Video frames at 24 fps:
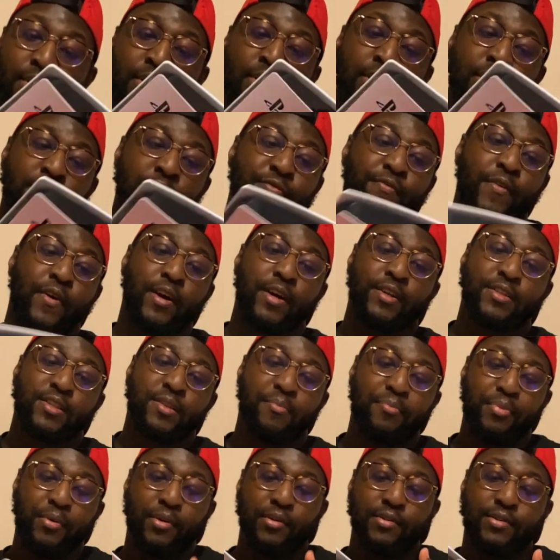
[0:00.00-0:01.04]
As far as the
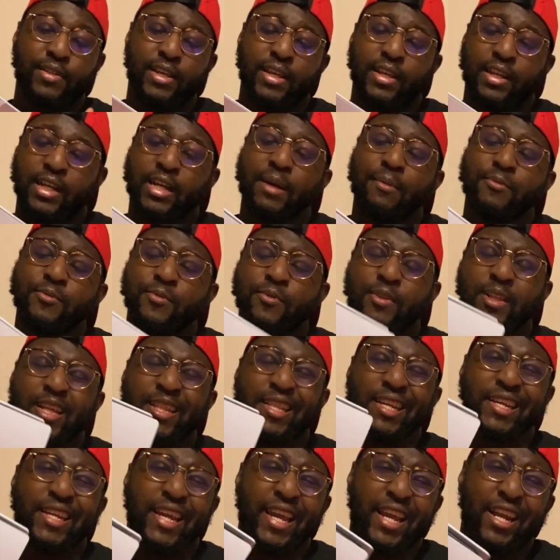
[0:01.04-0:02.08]
built-in, it comes with, I
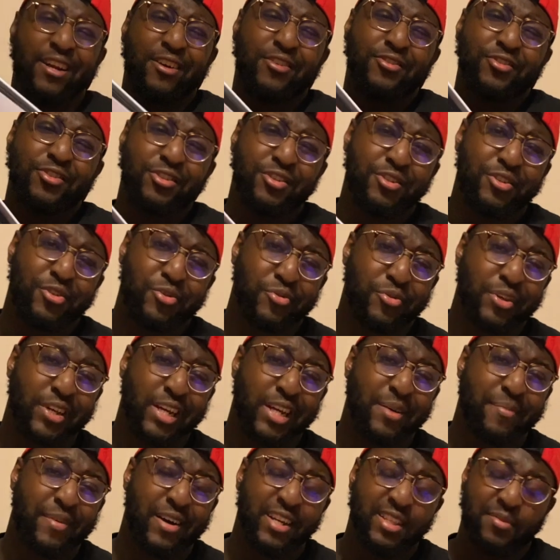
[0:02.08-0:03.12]
think, 802
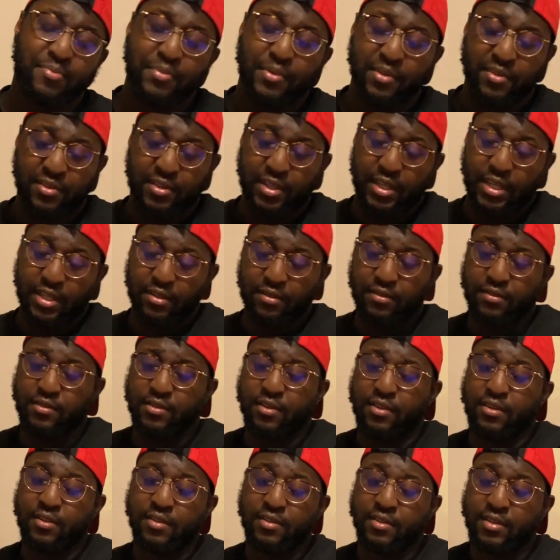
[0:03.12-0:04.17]
gigabytes built in, so
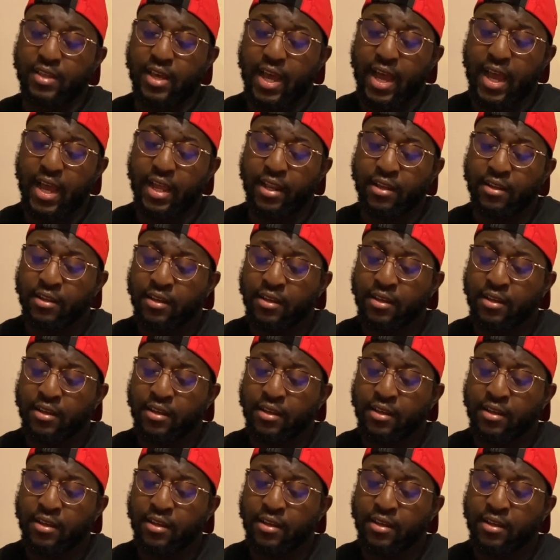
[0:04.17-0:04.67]
there's that.